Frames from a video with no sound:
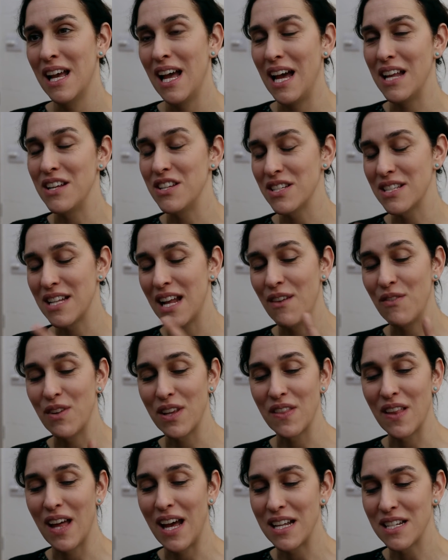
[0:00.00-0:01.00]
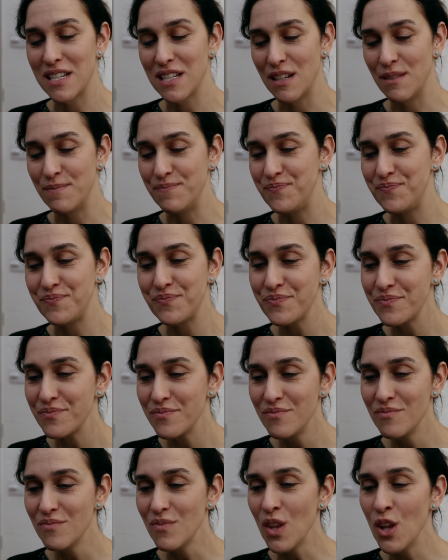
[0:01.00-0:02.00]
and just having that
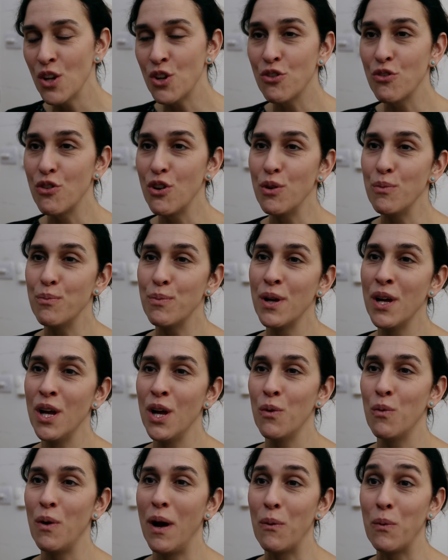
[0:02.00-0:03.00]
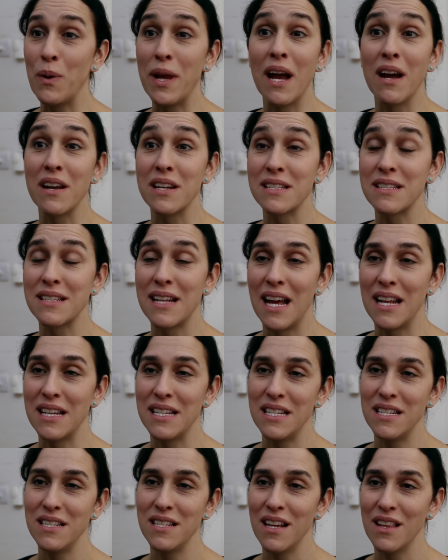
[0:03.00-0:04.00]
group where we understand
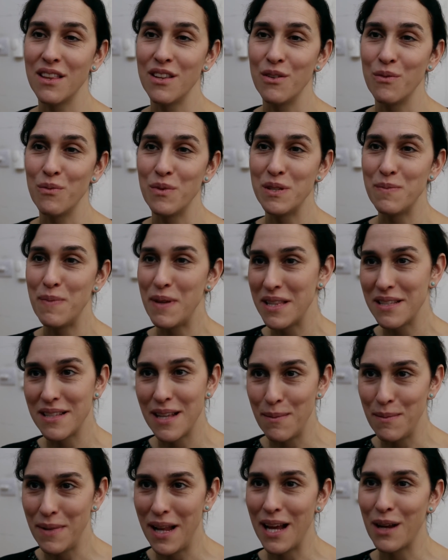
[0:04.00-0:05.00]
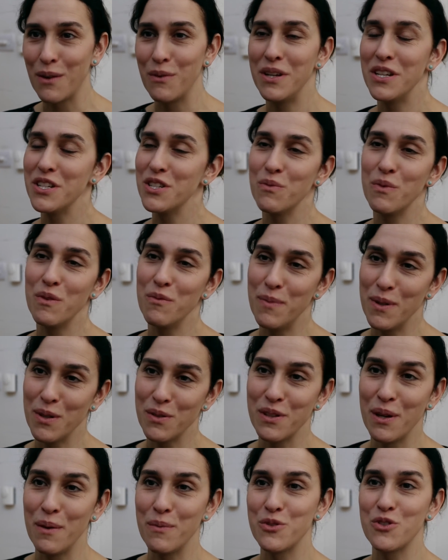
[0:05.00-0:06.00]
each other and we speak the same language and we've
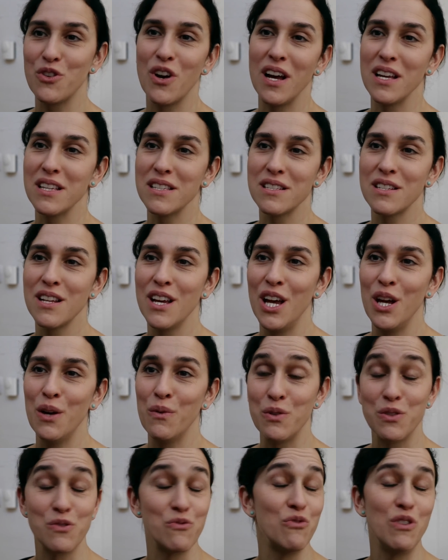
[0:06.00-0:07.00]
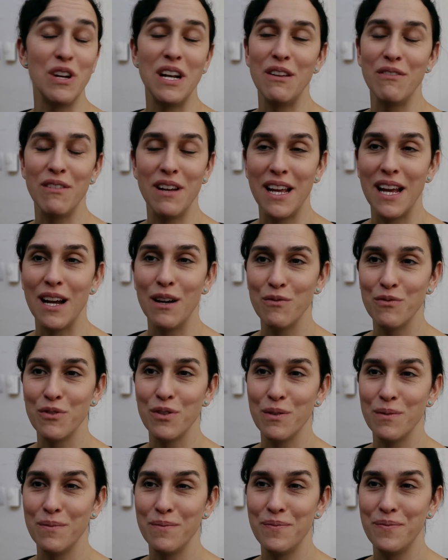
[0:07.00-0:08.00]
built up trust was really, really
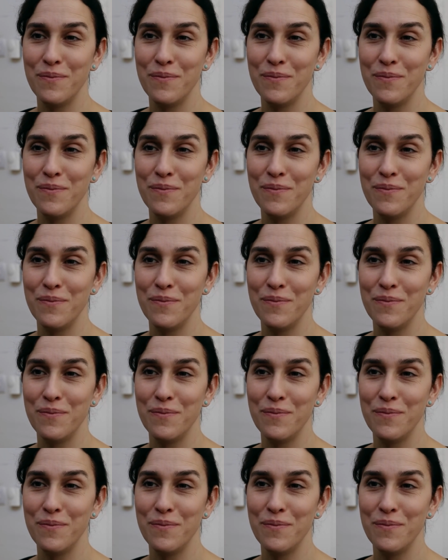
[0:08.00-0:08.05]
helpful.